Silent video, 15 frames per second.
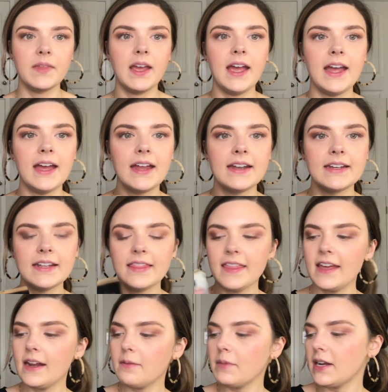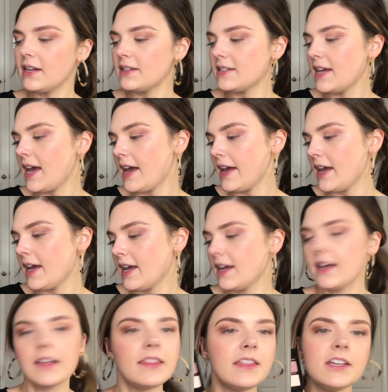And then I'm going to
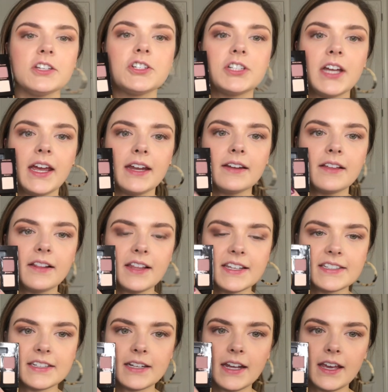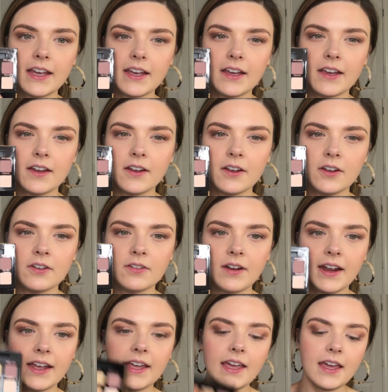take the shade Glistening
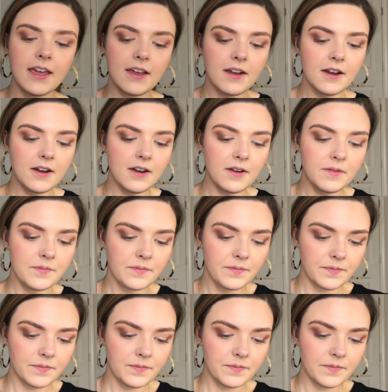right here